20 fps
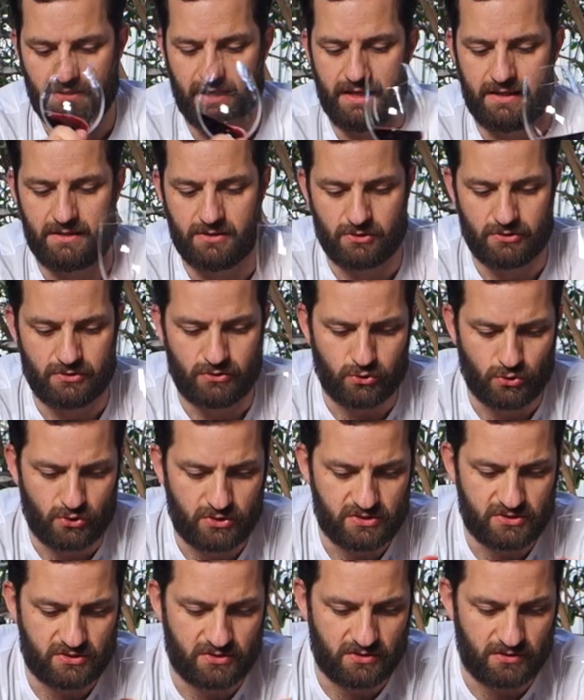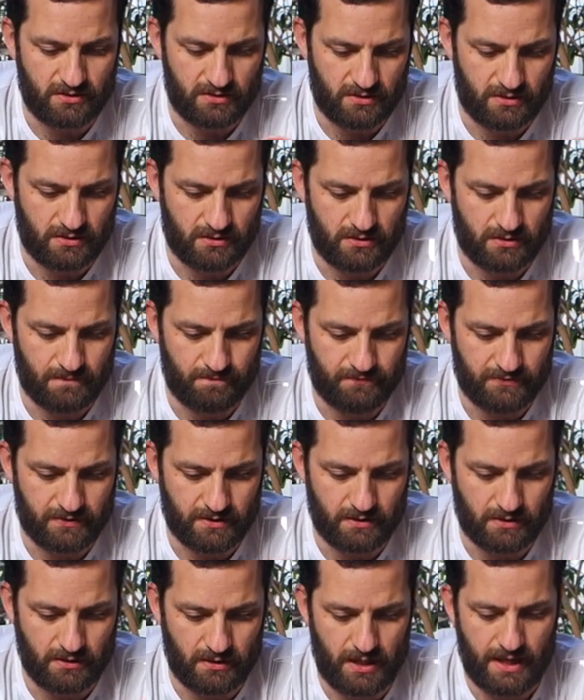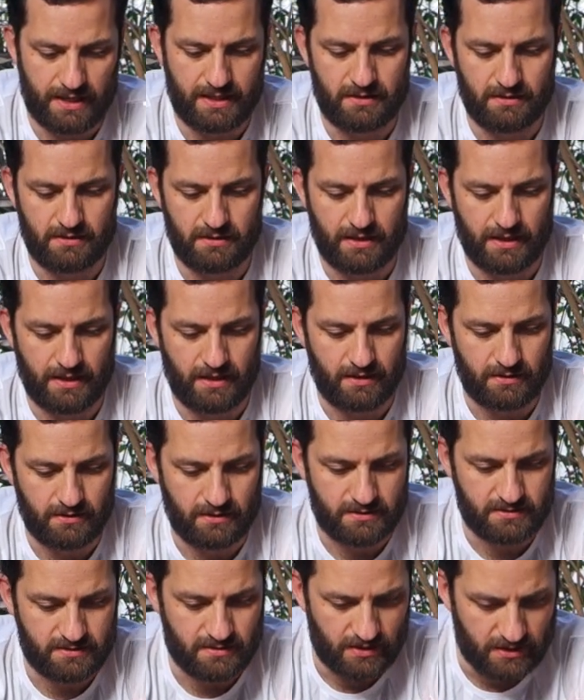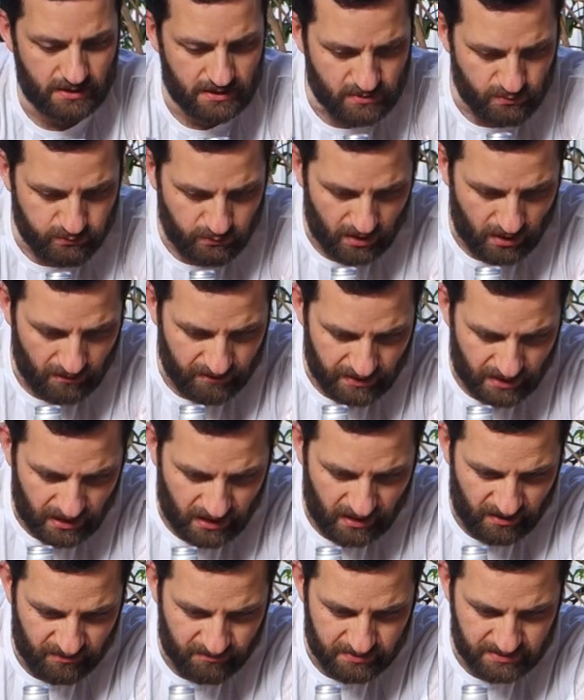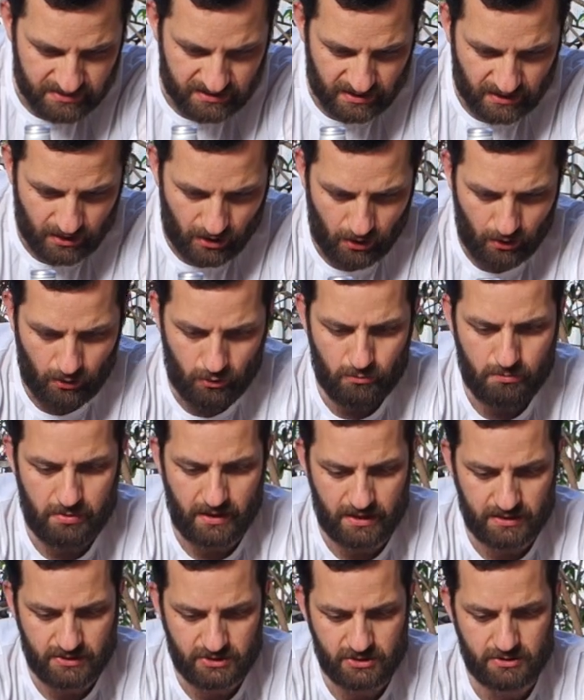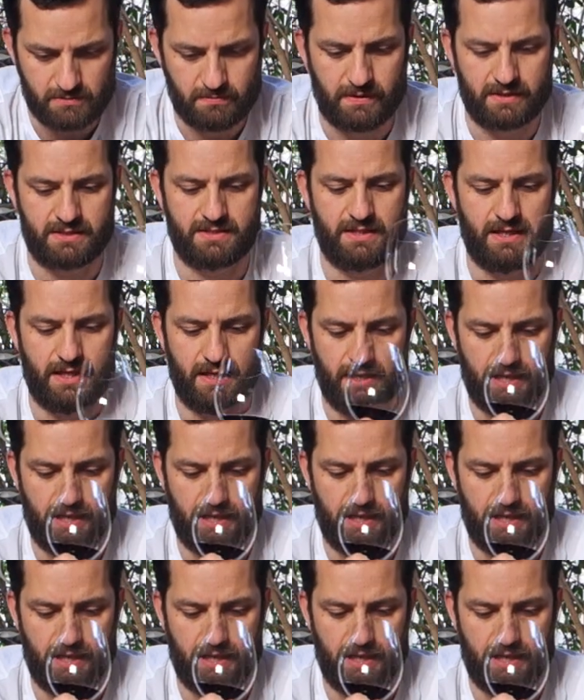It looks like, yeah, it's only 12.5% whole bunch, but